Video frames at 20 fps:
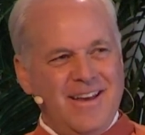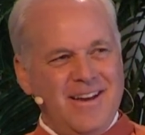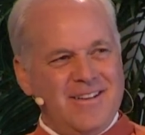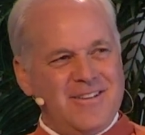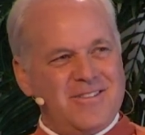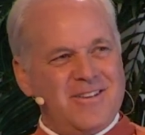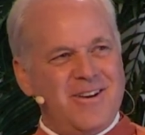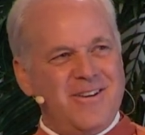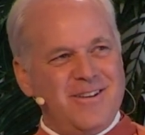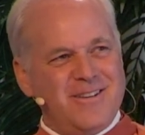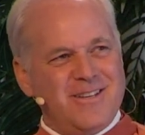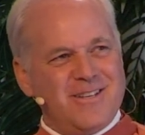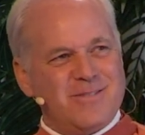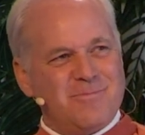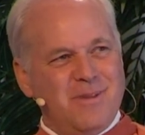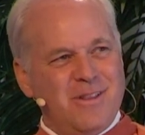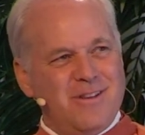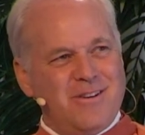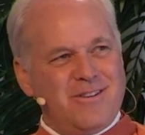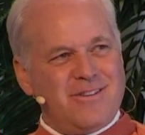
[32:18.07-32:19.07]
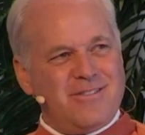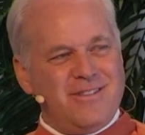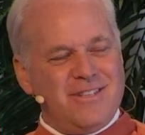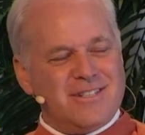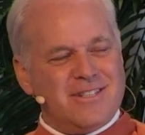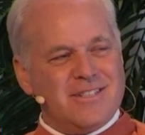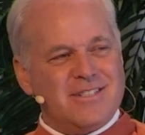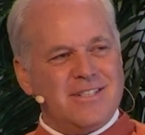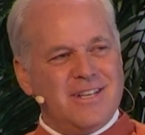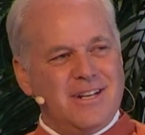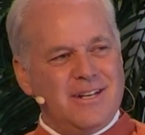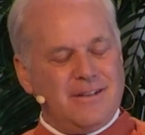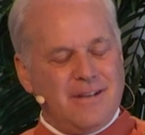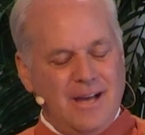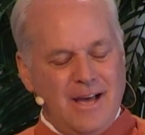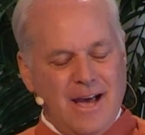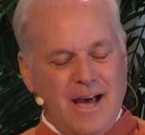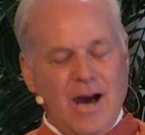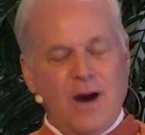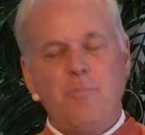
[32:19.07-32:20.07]
And in sharing this, Mother Teresa said,
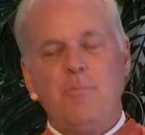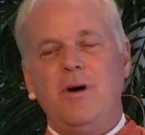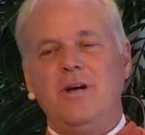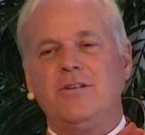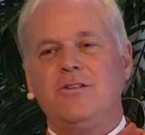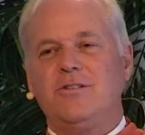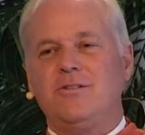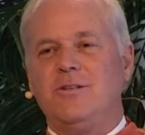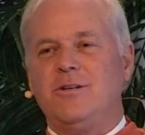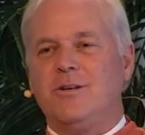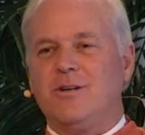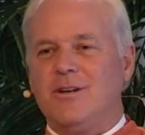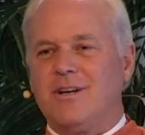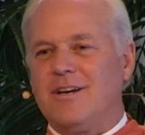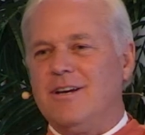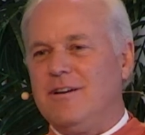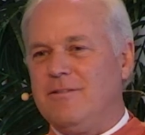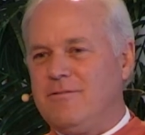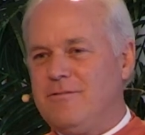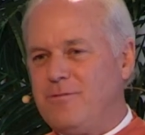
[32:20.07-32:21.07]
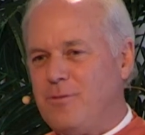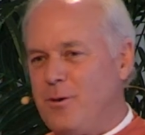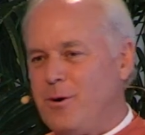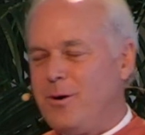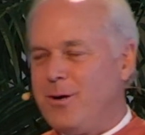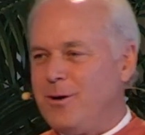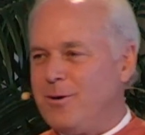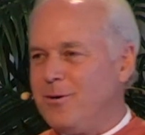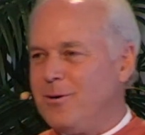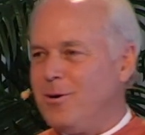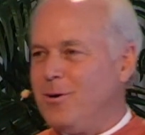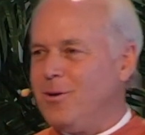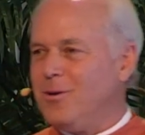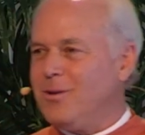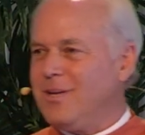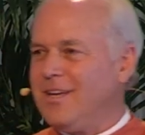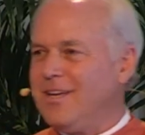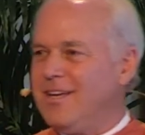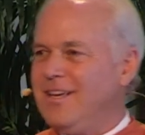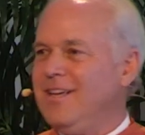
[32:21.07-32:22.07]
"How much sugar can a
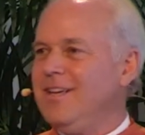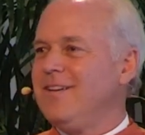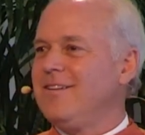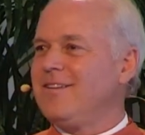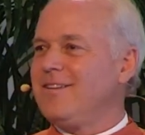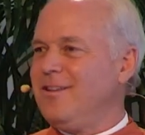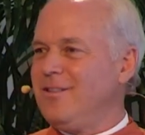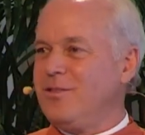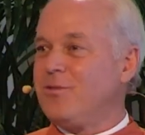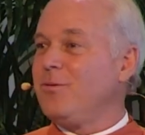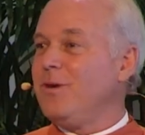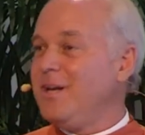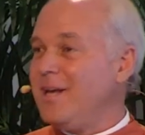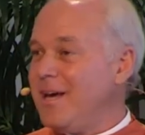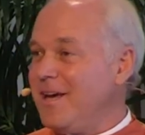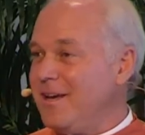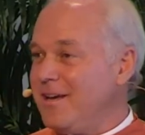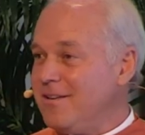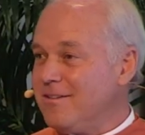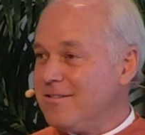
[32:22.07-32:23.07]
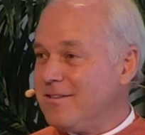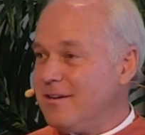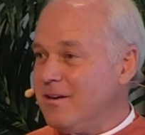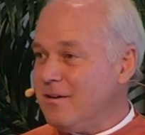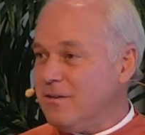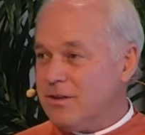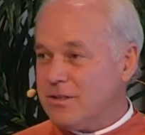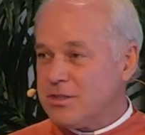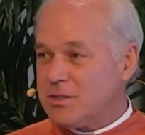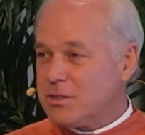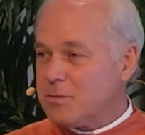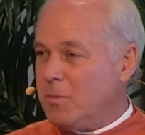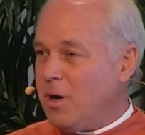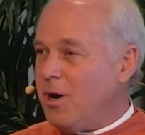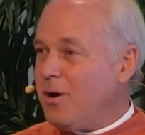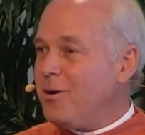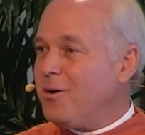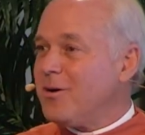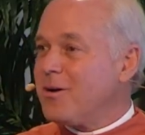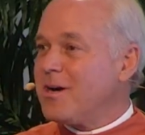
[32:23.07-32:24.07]
four-year-old eat in 3 days? You know, a
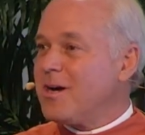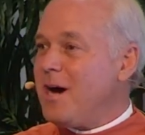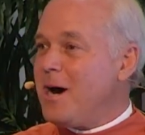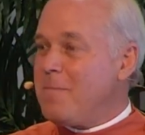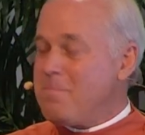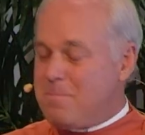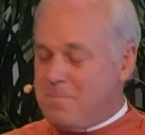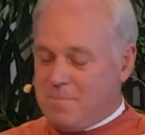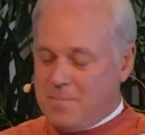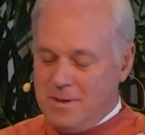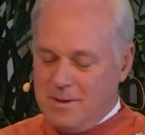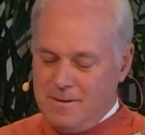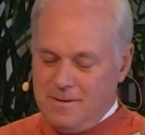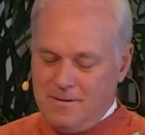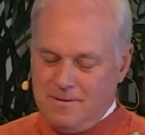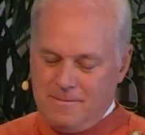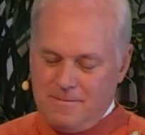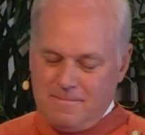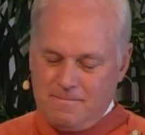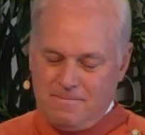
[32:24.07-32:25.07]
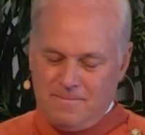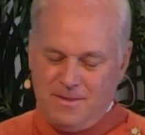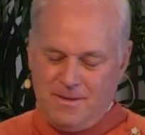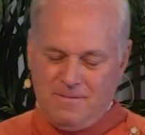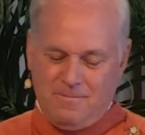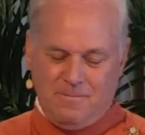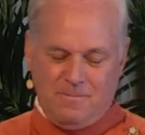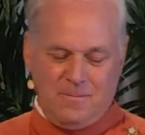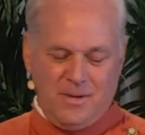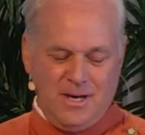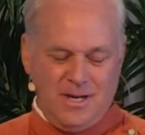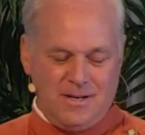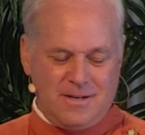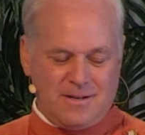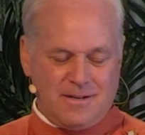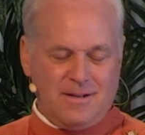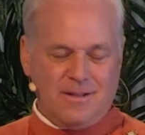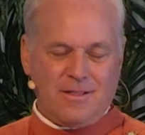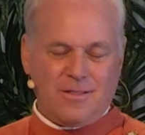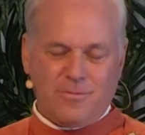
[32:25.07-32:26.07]
small cup?"
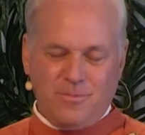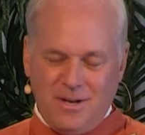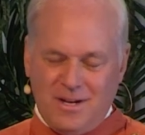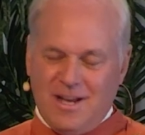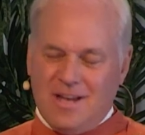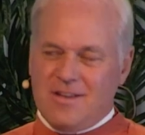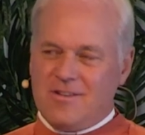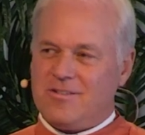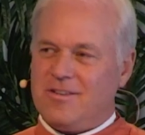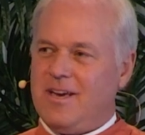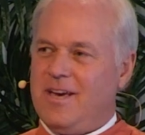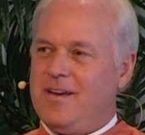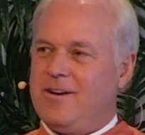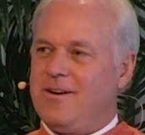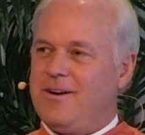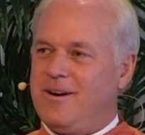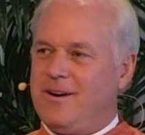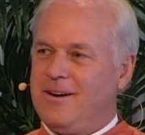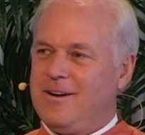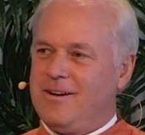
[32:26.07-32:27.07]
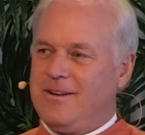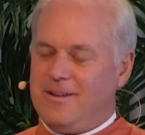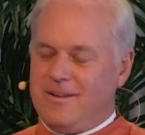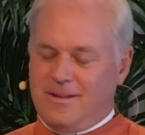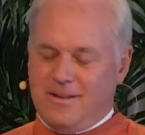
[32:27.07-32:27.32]
But 3 days later,